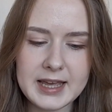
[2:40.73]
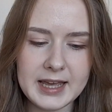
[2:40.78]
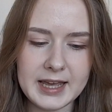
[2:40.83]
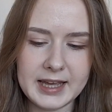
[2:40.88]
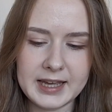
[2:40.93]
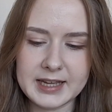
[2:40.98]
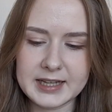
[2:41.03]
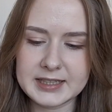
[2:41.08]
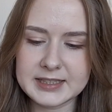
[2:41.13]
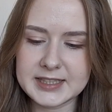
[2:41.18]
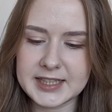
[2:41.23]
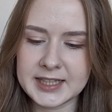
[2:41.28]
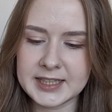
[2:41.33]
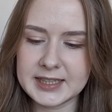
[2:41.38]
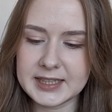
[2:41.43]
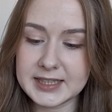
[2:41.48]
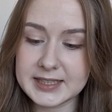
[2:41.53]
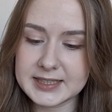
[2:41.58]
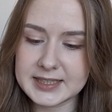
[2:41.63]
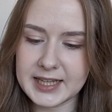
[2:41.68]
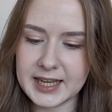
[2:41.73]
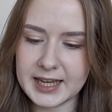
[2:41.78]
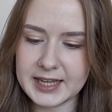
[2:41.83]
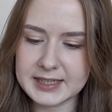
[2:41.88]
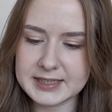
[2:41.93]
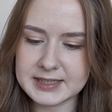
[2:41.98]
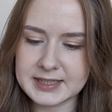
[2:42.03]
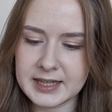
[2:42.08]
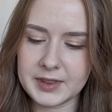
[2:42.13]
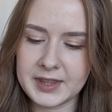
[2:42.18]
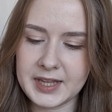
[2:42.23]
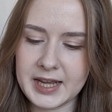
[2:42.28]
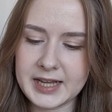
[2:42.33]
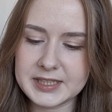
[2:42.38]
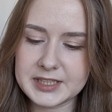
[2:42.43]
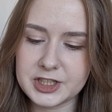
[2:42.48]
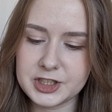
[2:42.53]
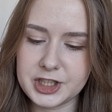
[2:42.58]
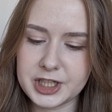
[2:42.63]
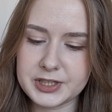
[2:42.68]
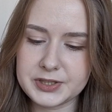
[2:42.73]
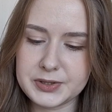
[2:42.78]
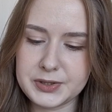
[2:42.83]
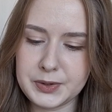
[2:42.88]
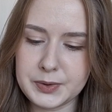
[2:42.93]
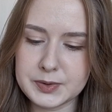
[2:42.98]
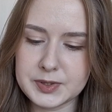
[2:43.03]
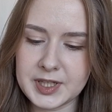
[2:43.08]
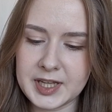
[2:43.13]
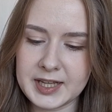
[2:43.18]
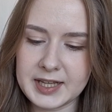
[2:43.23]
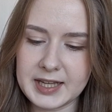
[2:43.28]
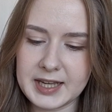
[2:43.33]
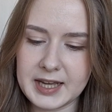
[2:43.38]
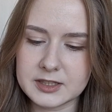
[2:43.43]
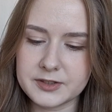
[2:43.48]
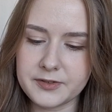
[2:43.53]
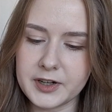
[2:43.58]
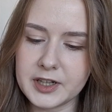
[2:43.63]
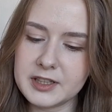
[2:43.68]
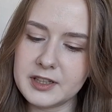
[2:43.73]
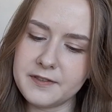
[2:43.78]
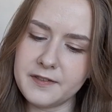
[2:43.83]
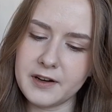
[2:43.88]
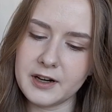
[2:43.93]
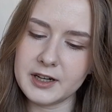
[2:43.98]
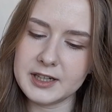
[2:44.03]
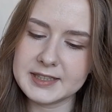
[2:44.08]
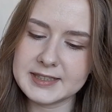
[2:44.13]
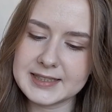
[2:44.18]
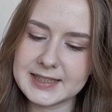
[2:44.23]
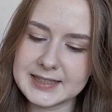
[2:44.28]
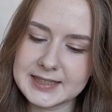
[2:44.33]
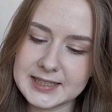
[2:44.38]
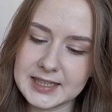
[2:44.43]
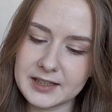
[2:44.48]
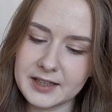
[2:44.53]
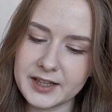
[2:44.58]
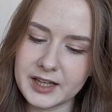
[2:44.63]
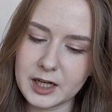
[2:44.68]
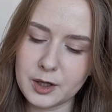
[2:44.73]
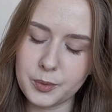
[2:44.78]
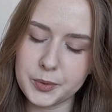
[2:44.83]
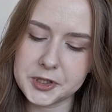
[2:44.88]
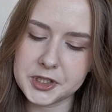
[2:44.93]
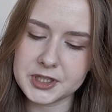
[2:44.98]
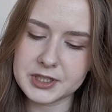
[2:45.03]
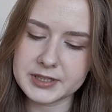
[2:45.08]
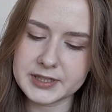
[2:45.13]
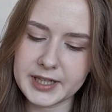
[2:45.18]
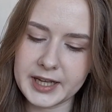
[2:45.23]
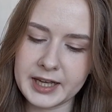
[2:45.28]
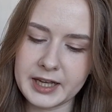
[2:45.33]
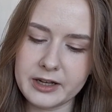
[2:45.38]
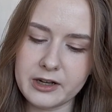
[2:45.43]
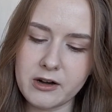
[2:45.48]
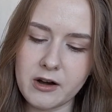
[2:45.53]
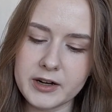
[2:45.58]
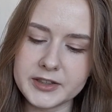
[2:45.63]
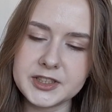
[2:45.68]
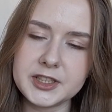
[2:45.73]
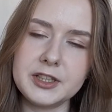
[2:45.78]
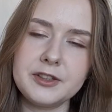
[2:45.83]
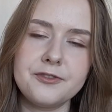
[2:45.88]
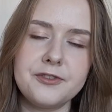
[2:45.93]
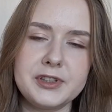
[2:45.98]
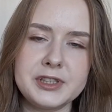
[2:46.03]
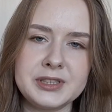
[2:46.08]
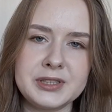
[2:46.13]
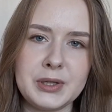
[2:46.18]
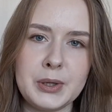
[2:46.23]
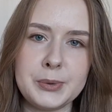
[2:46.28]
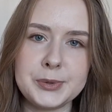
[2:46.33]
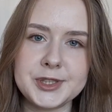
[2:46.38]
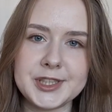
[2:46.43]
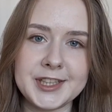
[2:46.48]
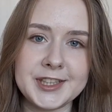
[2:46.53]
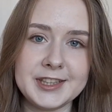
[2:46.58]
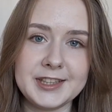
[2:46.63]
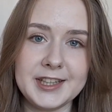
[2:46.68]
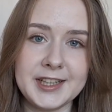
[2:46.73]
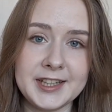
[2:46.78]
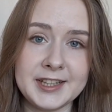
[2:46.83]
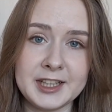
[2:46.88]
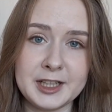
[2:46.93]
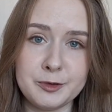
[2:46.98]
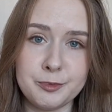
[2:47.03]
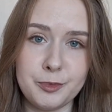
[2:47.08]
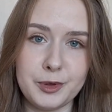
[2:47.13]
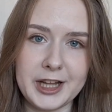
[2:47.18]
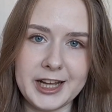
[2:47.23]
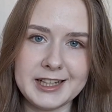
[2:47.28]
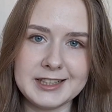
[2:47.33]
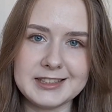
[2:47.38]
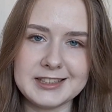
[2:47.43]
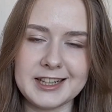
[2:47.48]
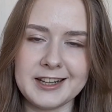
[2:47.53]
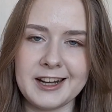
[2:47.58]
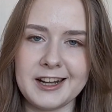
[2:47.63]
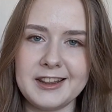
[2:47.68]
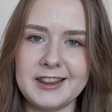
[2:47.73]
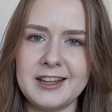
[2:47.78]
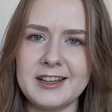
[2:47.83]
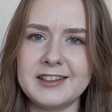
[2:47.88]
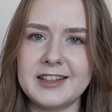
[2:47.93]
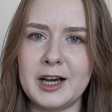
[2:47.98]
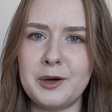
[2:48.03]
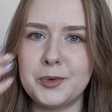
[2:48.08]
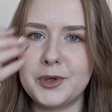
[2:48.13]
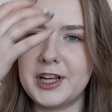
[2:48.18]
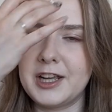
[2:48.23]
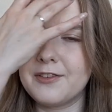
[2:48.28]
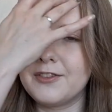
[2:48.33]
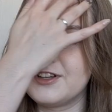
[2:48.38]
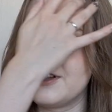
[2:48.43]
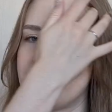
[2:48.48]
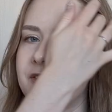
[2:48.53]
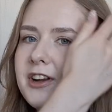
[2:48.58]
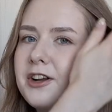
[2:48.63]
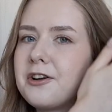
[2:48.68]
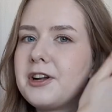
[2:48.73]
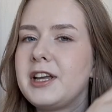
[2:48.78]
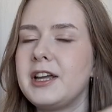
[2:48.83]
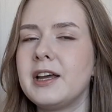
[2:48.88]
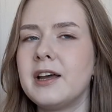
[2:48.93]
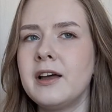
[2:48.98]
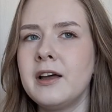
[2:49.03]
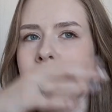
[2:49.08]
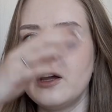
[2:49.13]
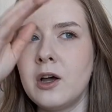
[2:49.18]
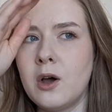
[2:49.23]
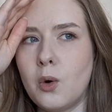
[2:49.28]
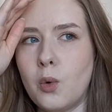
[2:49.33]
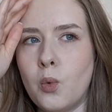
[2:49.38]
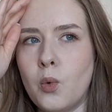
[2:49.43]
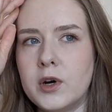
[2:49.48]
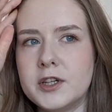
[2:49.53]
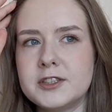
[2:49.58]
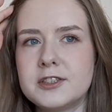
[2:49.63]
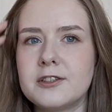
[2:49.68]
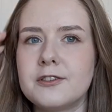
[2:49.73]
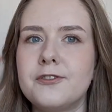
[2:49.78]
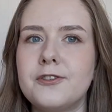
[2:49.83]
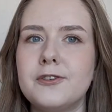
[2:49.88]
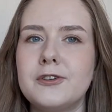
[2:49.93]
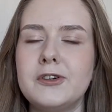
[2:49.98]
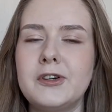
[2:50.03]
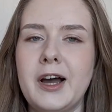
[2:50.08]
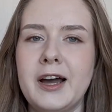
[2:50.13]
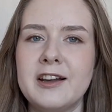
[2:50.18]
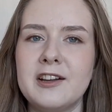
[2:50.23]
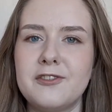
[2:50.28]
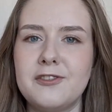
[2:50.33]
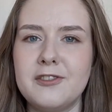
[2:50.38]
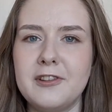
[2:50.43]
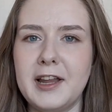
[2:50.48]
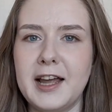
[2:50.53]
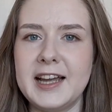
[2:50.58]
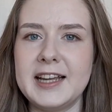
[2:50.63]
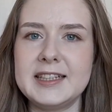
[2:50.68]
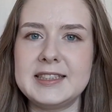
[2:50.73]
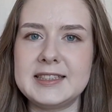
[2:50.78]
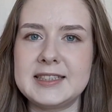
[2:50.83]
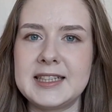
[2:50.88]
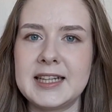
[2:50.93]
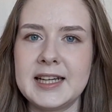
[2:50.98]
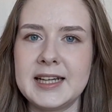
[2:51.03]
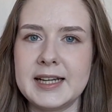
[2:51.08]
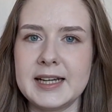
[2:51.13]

And in this case, they suggest using Svartafaret Cecilia, which is a cotton, viscose, and linen blend. And I think that would give it a very wonderful kind of light,